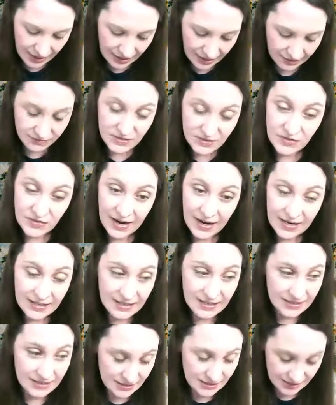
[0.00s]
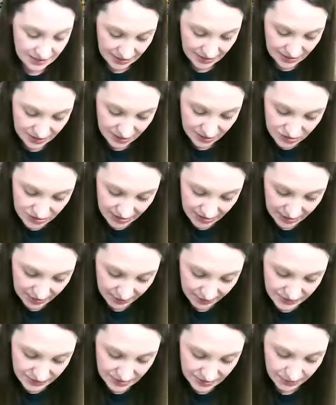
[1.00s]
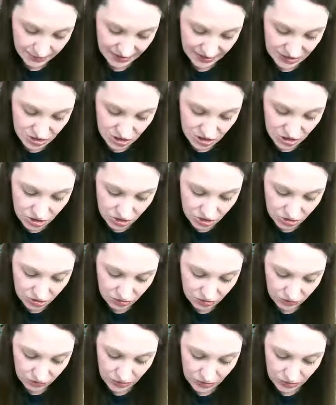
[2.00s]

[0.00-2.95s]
I've divided the intercepts by 2